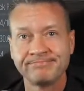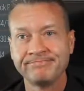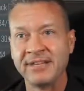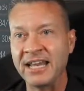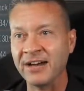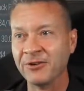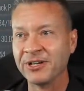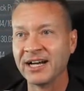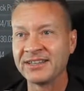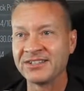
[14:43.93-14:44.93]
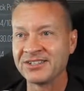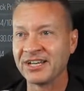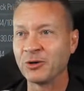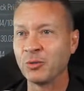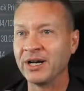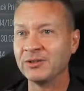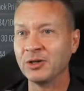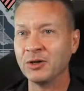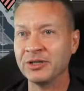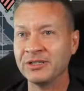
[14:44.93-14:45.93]
Never got the second round
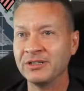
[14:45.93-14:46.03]
loaded.